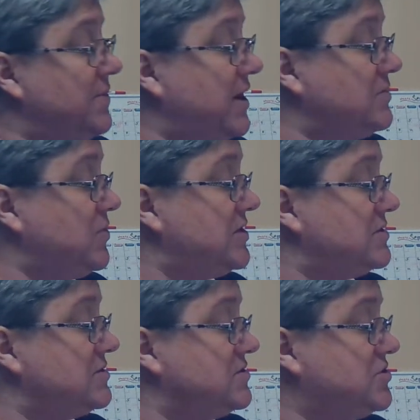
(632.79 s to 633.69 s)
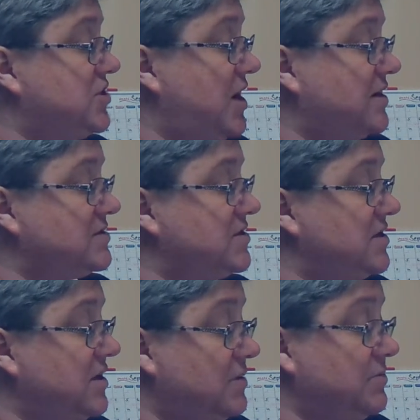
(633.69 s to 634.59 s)
but I went and checked,
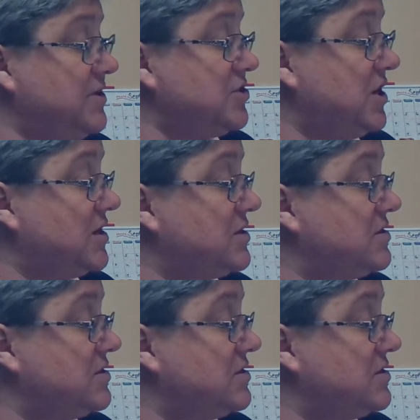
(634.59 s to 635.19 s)
and I'll recheck.